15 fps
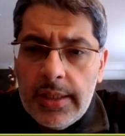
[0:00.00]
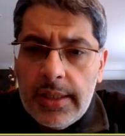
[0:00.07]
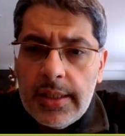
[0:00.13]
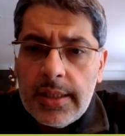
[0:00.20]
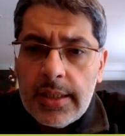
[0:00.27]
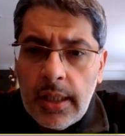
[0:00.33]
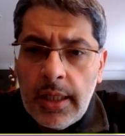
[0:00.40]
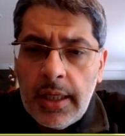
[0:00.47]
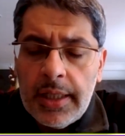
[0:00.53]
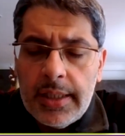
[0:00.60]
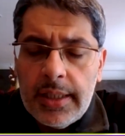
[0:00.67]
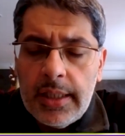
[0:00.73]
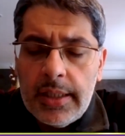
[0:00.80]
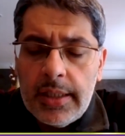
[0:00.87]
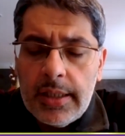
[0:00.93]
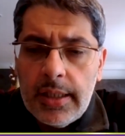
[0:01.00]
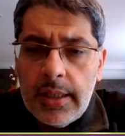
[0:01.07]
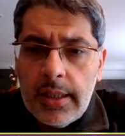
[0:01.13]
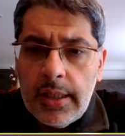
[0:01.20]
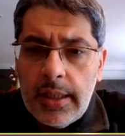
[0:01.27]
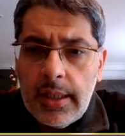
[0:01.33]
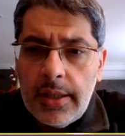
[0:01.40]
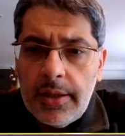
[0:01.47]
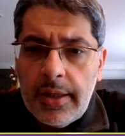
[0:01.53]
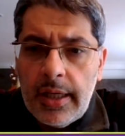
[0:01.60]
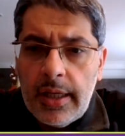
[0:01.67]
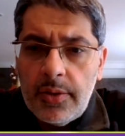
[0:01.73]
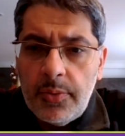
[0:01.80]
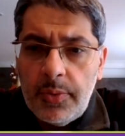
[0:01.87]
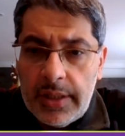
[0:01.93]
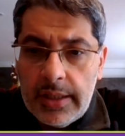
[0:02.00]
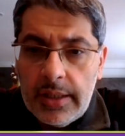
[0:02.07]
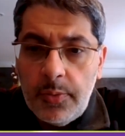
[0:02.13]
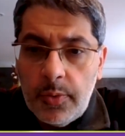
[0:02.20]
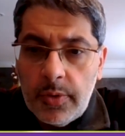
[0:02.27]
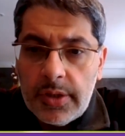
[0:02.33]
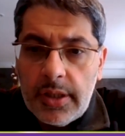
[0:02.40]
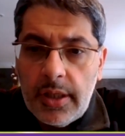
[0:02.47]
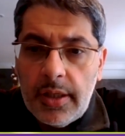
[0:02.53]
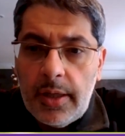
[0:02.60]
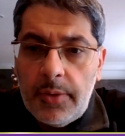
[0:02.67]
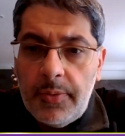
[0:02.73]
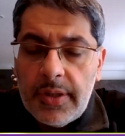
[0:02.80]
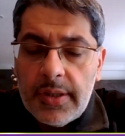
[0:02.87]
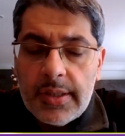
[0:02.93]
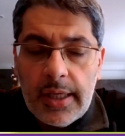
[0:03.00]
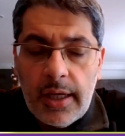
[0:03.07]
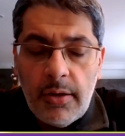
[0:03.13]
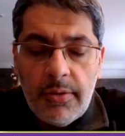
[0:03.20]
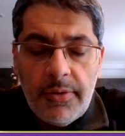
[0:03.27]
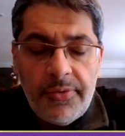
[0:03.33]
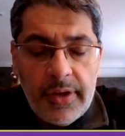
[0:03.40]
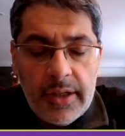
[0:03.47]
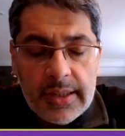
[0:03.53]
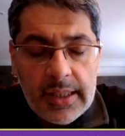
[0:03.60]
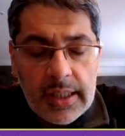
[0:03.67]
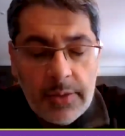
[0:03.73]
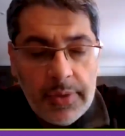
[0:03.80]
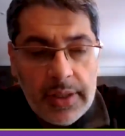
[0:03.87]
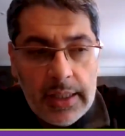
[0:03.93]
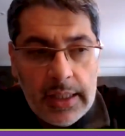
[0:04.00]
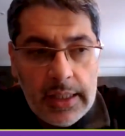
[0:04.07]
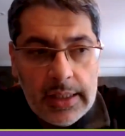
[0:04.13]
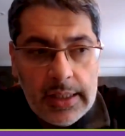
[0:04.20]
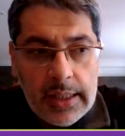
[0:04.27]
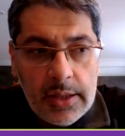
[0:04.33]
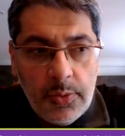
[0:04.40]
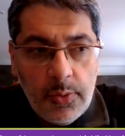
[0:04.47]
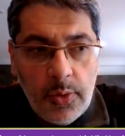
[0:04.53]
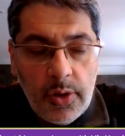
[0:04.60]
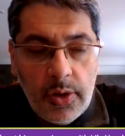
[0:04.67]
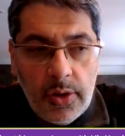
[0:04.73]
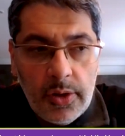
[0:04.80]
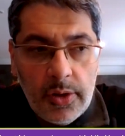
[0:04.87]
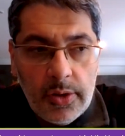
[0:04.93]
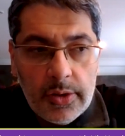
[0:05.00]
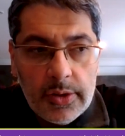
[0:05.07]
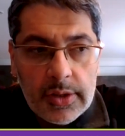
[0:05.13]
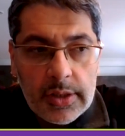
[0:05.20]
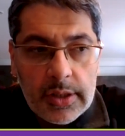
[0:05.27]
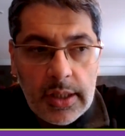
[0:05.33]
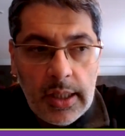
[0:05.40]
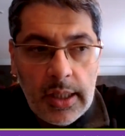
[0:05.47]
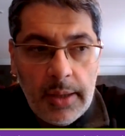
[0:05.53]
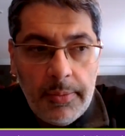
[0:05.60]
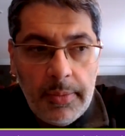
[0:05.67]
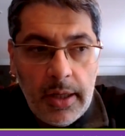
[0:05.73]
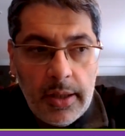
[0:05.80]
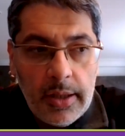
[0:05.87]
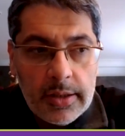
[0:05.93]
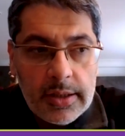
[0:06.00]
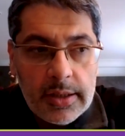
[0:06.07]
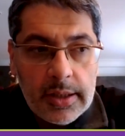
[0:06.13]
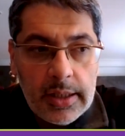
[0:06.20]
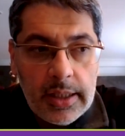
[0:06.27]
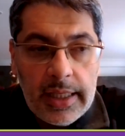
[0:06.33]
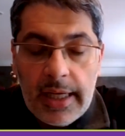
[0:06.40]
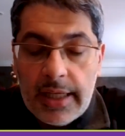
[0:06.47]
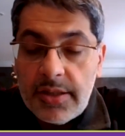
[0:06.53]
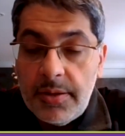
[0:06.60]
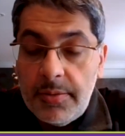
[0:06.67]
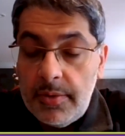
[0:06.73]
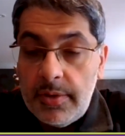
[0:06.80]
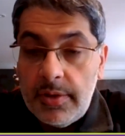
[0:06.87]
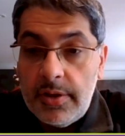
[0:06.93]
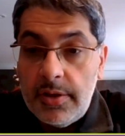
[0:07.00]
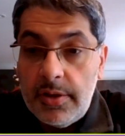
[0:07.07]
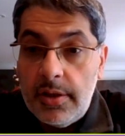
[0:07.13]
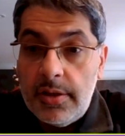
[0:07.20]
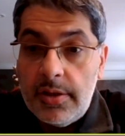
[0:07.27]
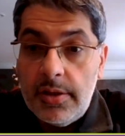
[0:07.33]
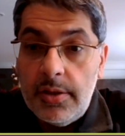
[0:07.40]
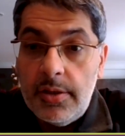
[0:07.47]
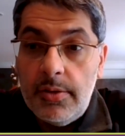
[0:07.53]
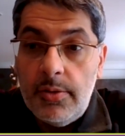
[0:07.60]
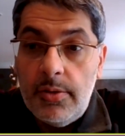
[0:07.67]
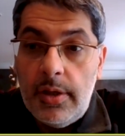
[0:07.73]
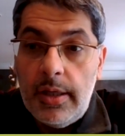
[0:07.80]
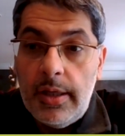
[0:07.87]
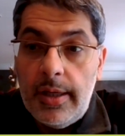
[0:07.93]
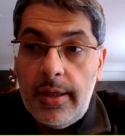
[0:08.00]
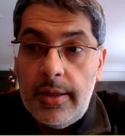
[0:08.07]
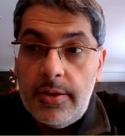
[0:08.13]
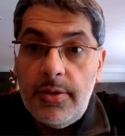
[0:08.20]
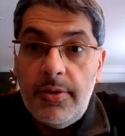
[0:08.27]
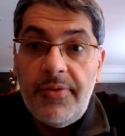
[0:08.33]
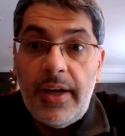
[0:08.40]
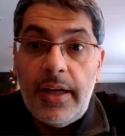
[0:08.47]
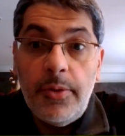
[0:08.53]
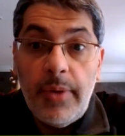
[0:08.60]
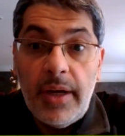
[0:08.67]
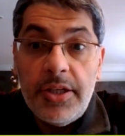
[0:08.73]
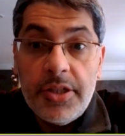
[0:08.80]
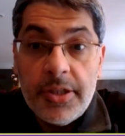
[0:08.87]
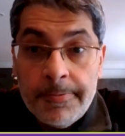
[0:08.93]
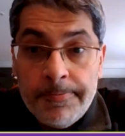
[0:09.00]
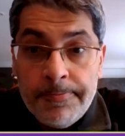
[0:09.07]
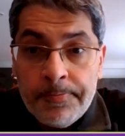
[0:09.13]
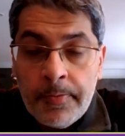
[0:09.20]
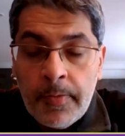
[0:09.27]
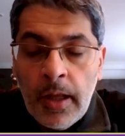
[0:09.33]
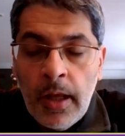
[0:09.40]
decided that we did want to go ahead with the sale, the first thing we did was ask Lilyhead to do a valuation.